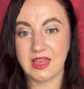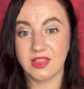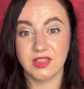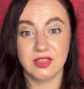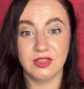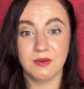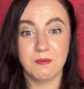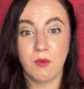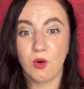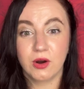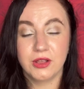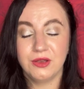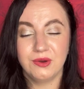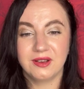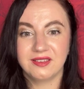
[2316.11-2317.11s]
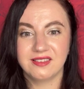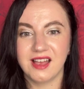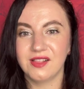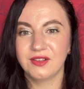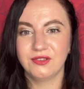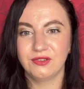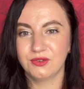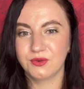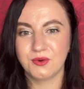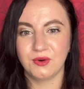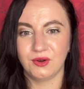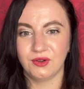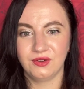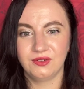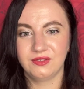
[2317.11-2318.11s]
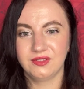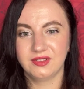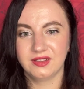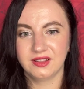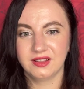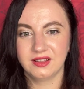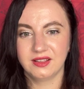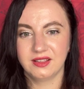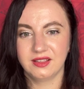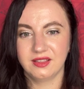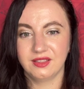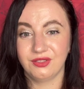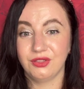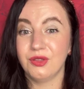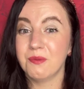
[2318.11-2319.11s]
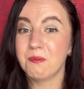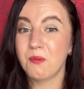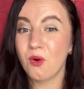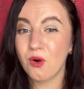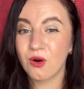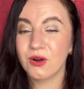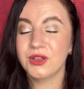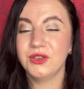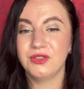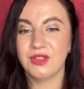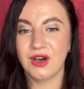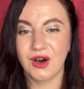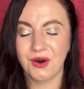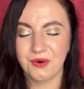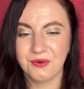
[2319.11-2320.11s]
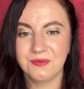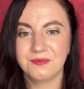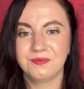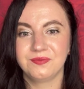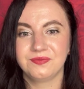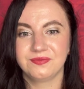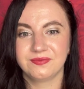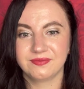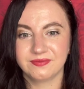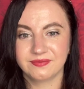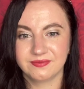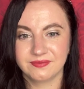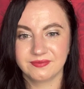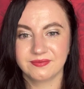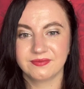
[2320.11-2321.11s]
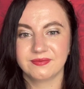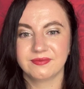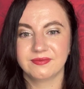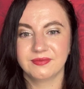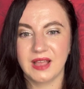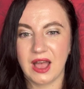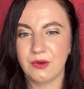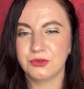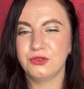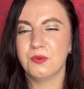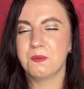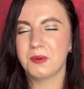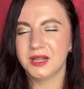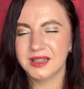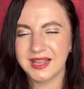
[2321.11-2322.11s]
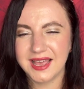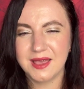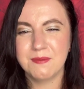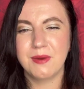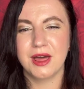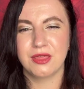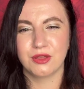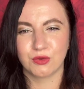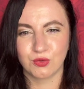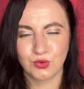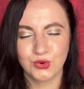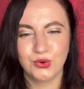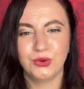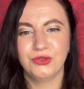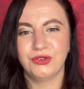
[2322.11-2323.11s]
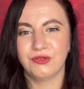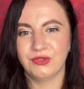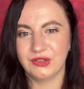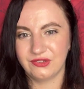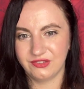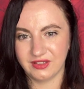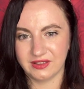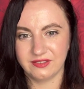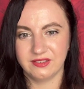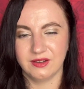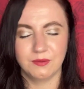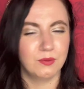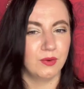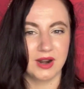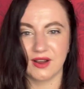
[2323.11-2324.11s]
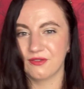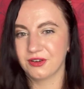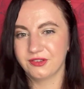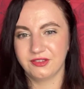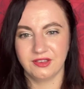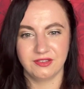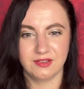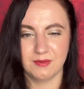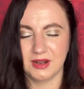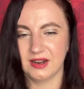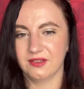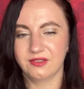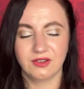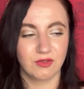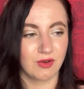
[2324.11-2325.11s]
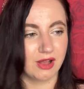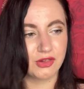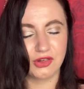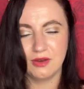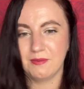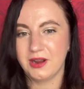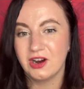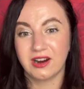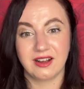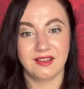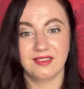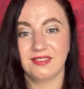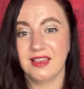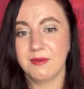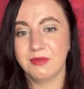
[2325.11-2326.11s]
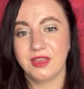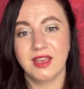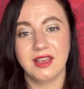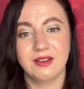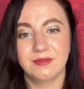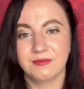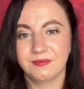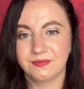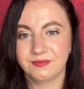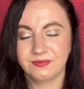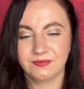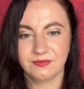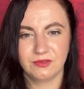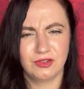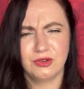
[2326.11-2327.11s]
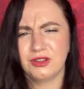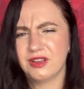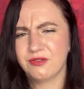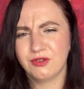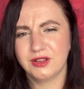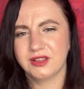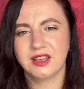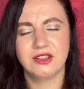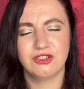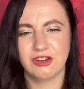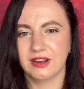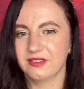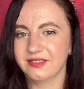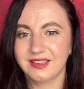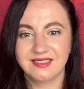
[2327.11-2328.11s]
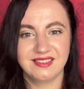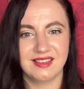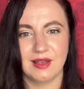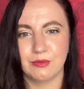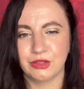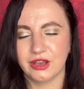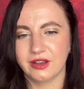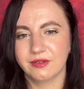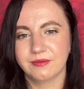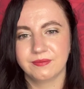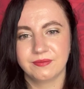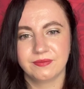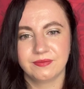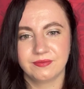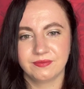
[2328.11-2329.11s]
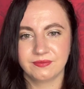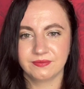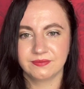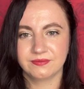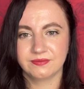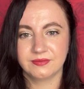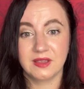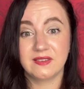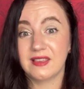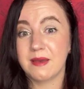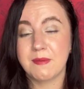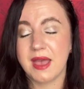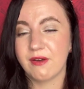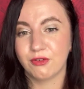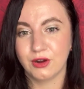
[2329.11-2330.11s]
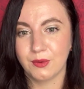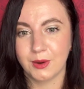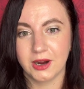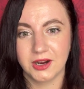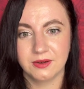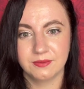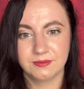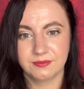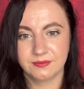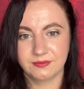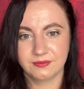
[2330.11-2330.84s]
And the more you excel in school, the more you know how to play by the rules of the system, whatever system it is. Russia, America, same thing. 2 different countries, same thing. Same everywhere.